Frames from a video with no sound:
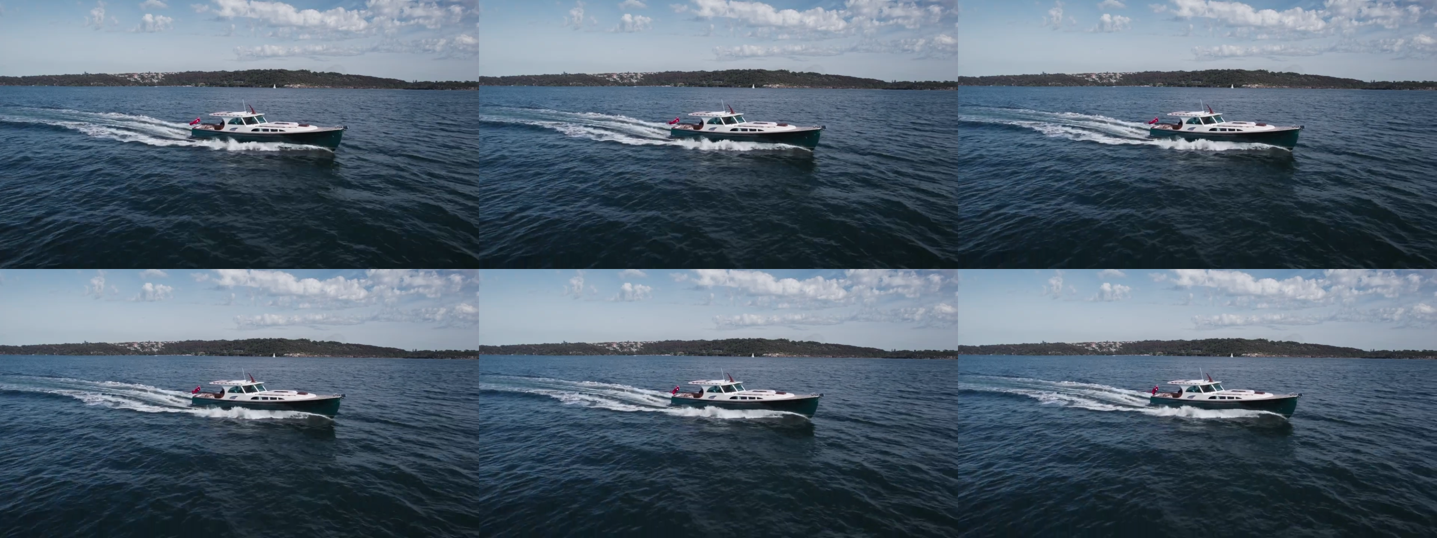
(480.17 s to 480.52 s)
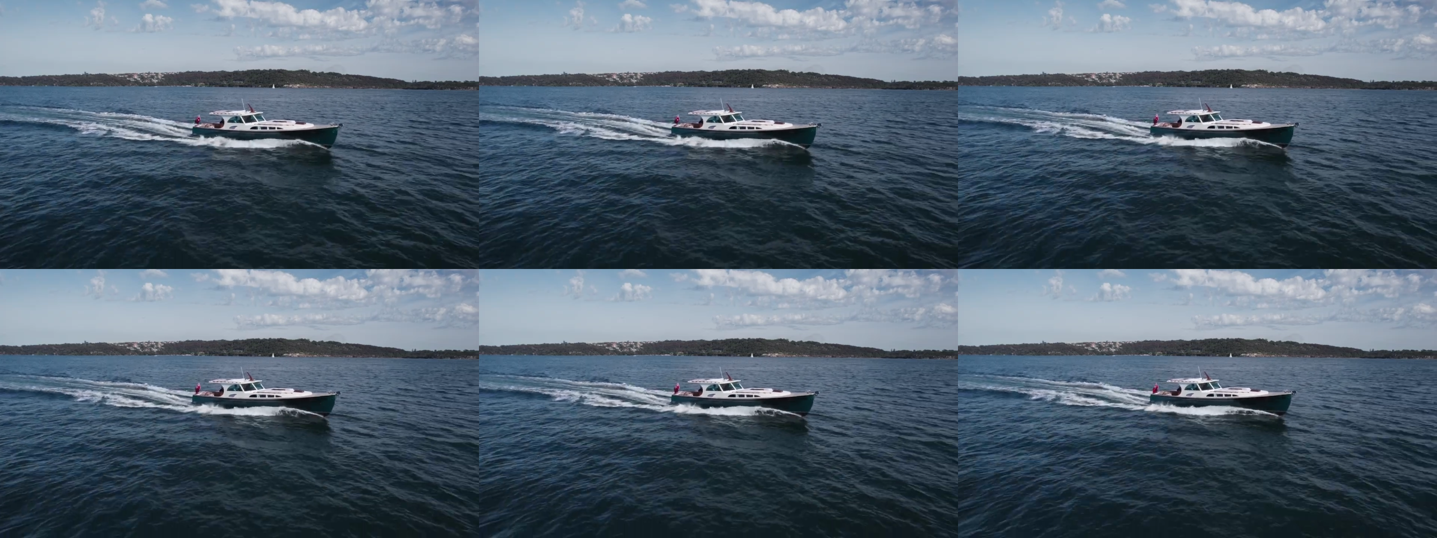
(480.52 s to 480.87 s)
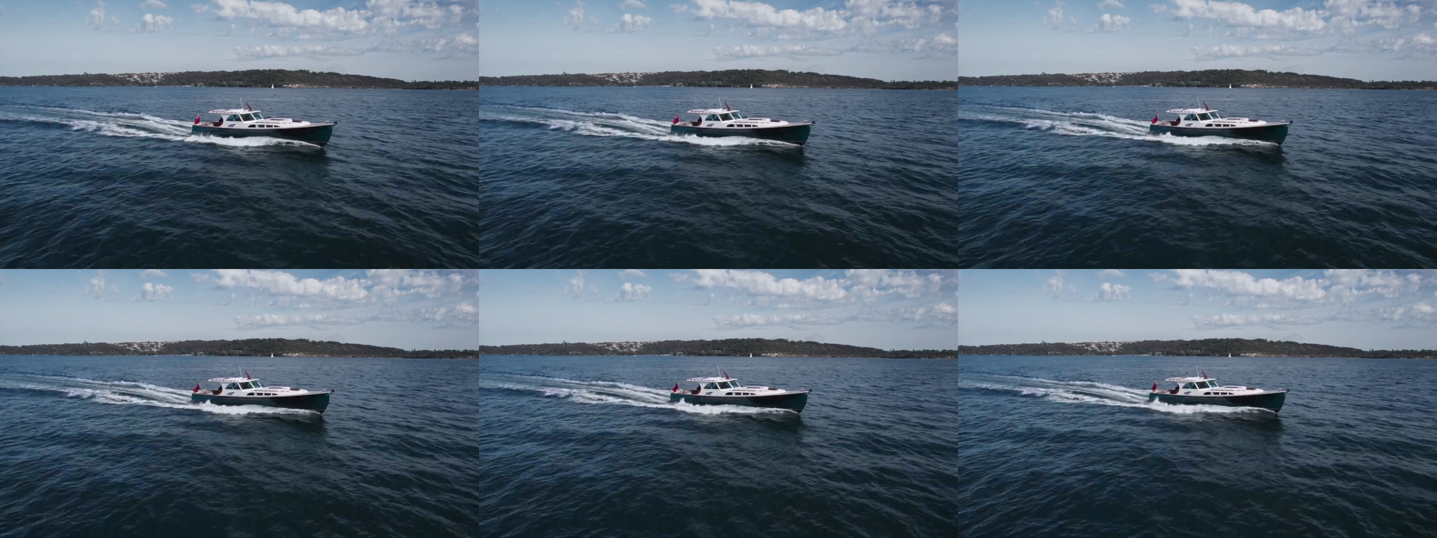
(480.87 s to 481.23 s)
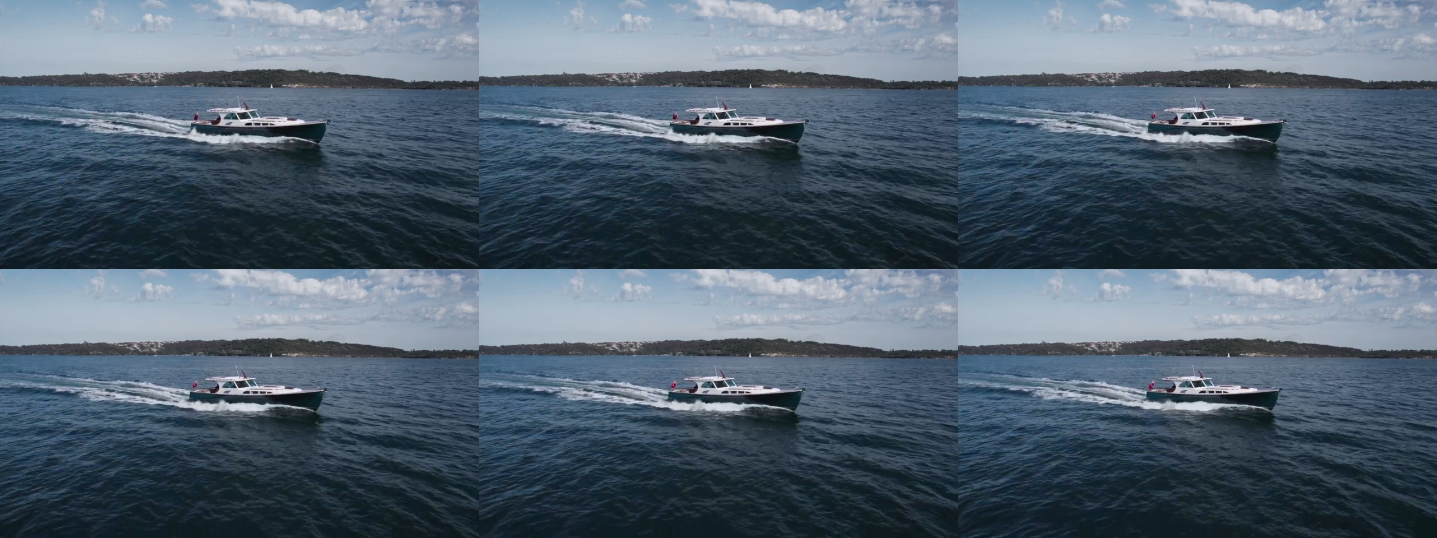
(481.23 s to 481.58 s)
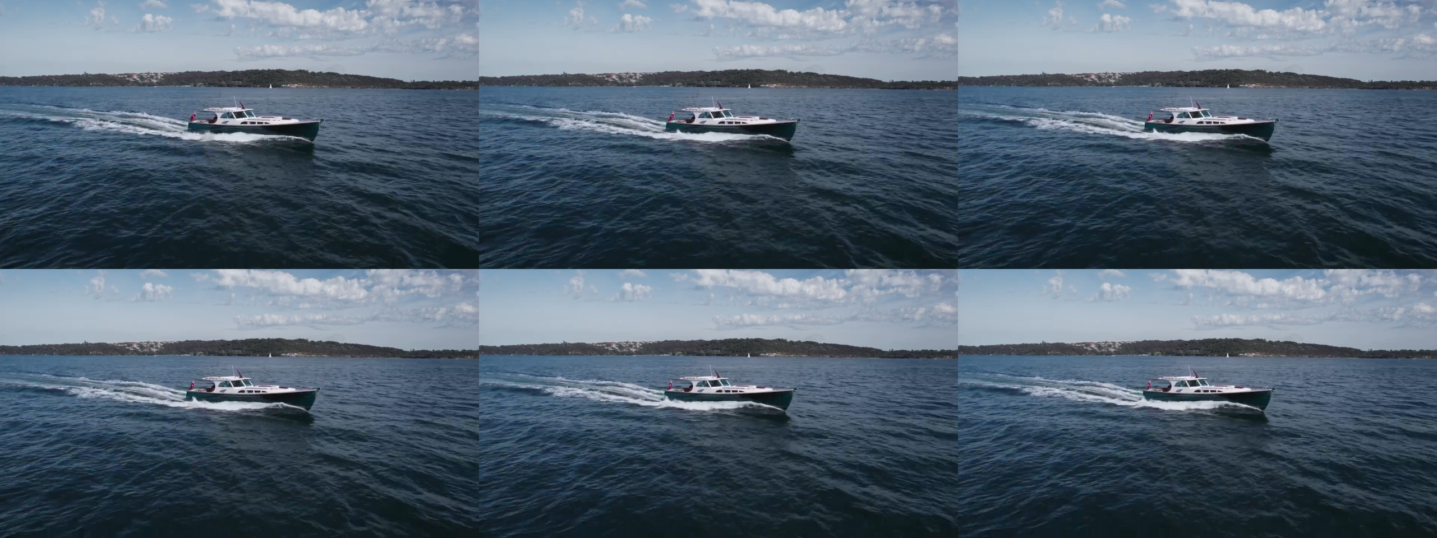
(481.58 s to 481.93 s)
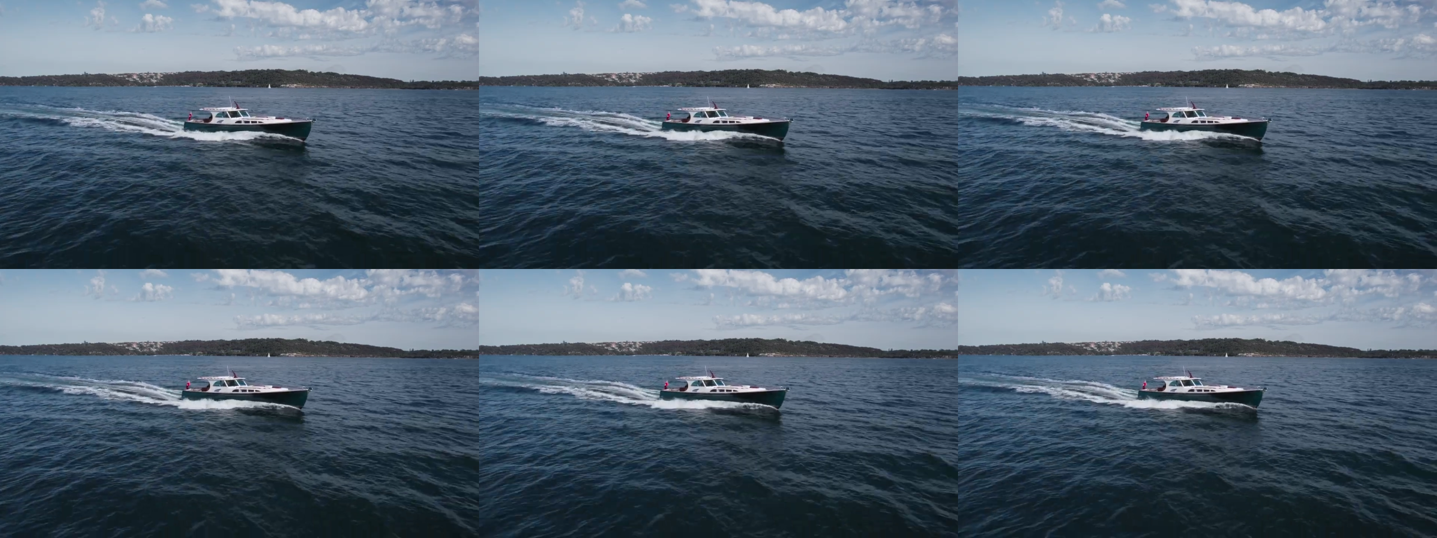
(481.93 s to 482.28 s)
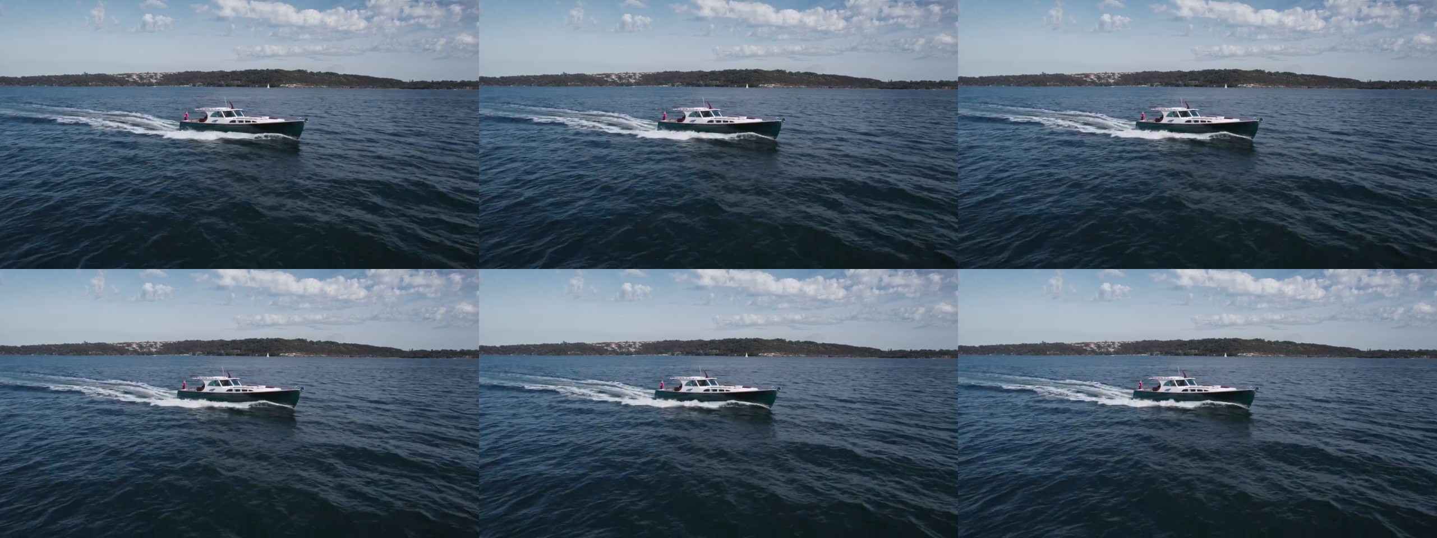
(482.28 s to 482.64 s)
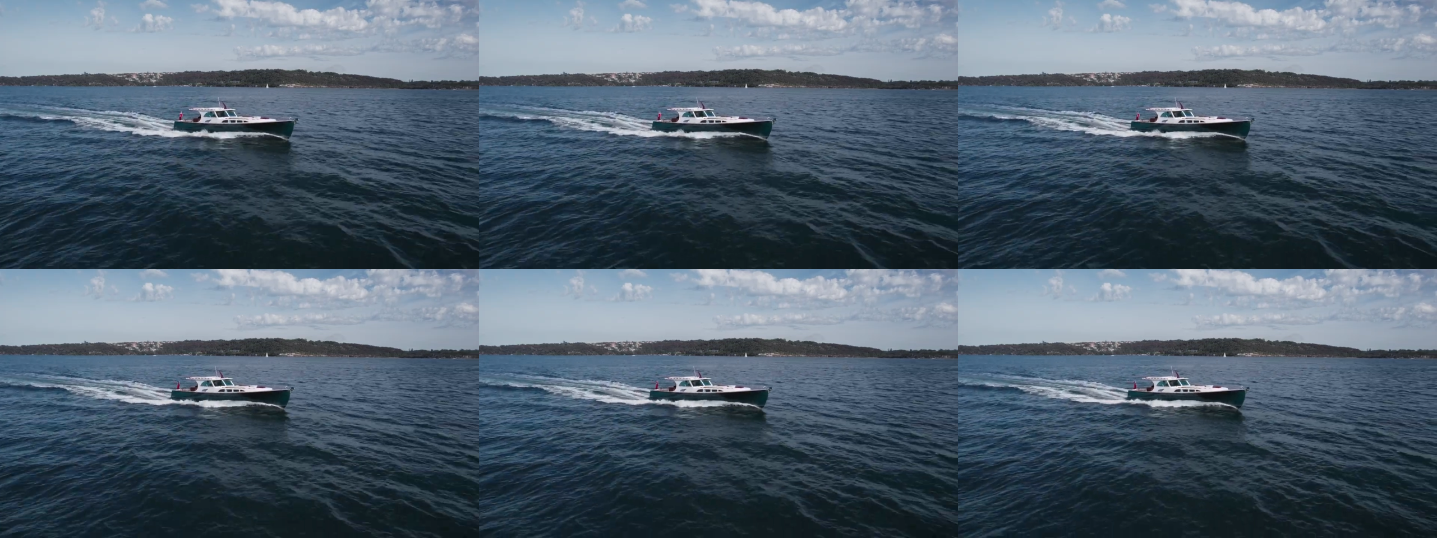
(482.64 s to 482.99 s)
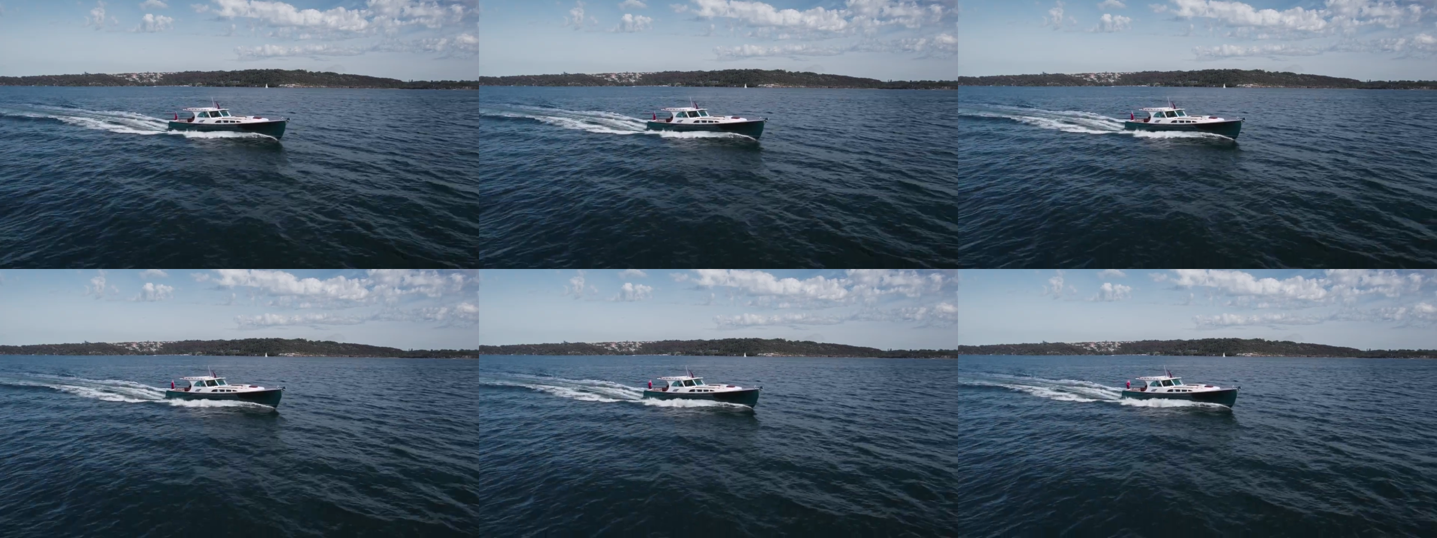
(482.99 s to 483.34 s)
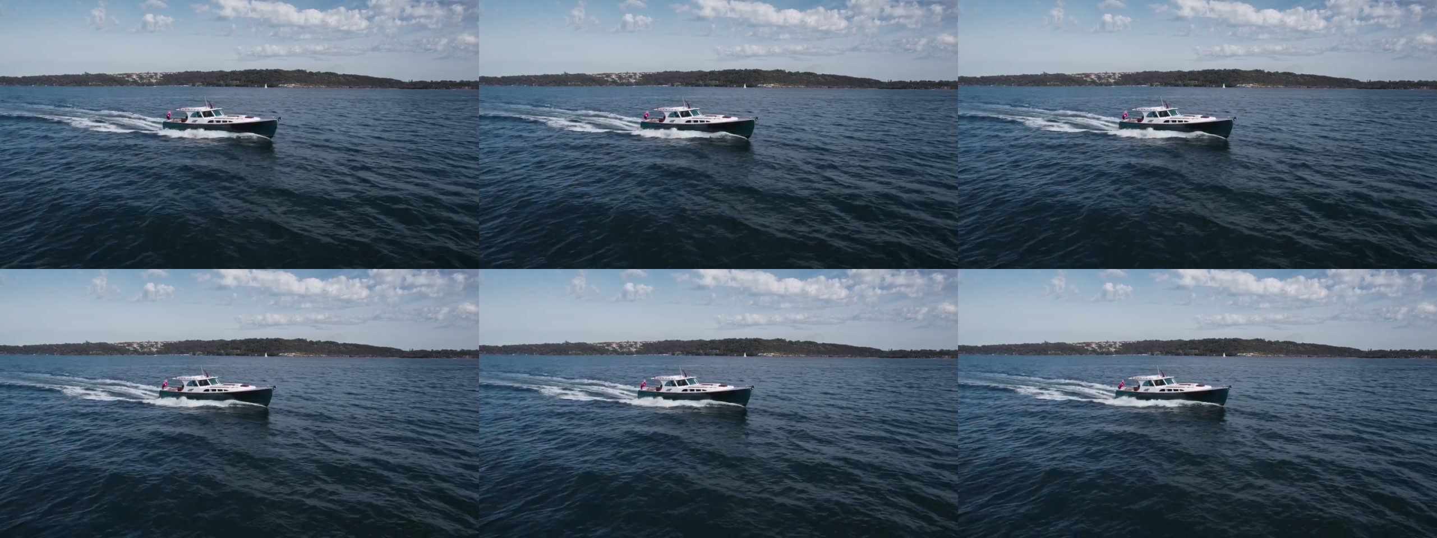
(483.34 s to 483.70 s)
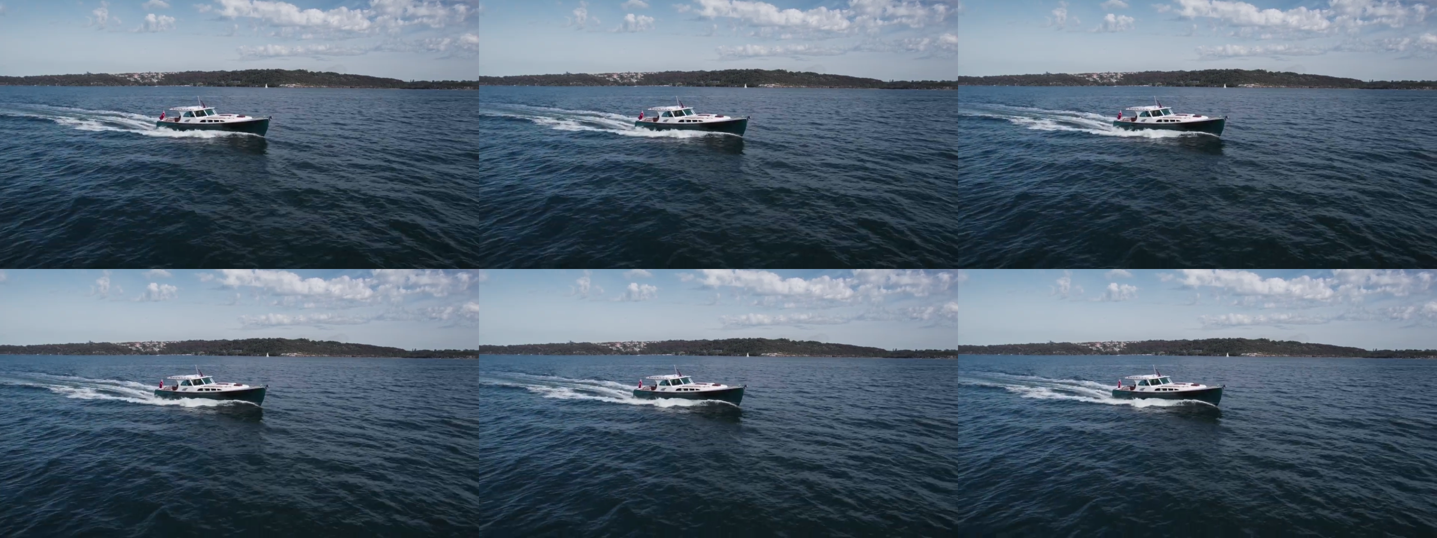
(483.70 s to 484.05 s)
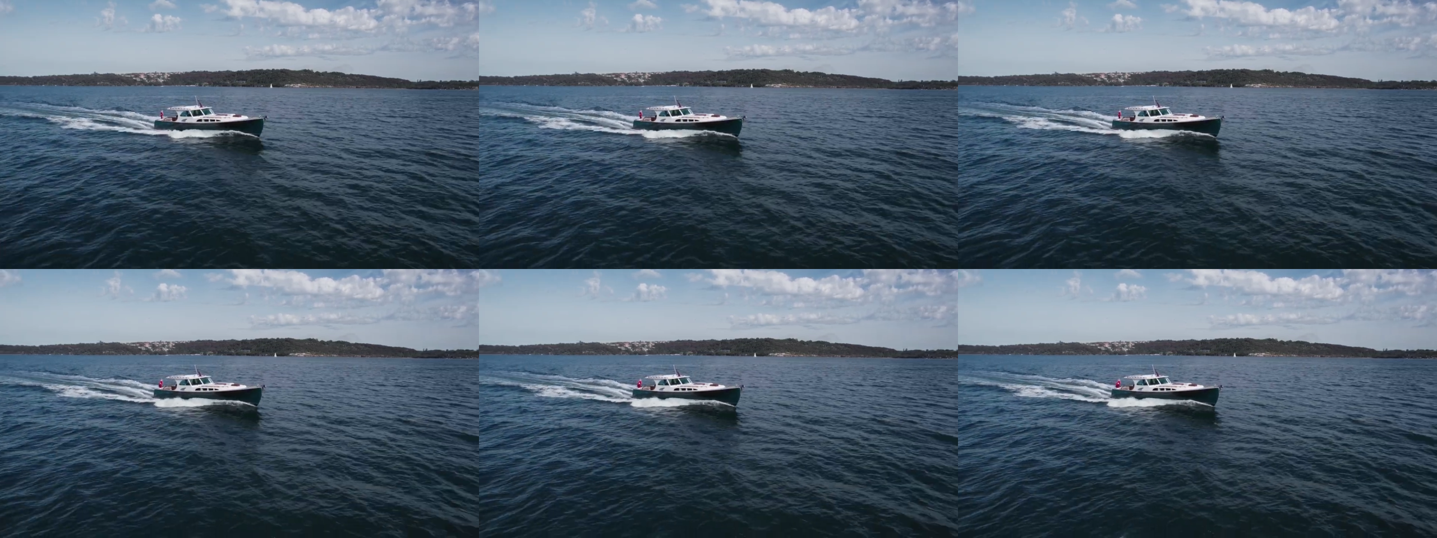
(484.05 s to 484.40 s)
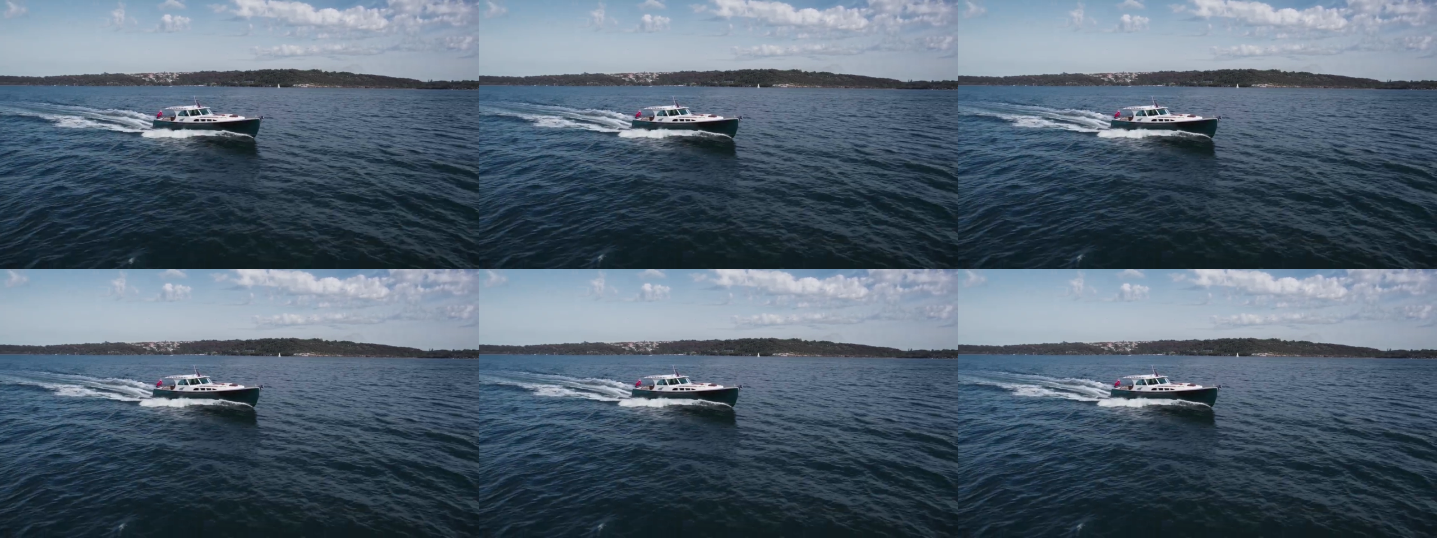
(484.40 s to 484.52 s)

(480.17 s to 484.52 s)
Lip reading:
No face is visible, so there are no lips to read.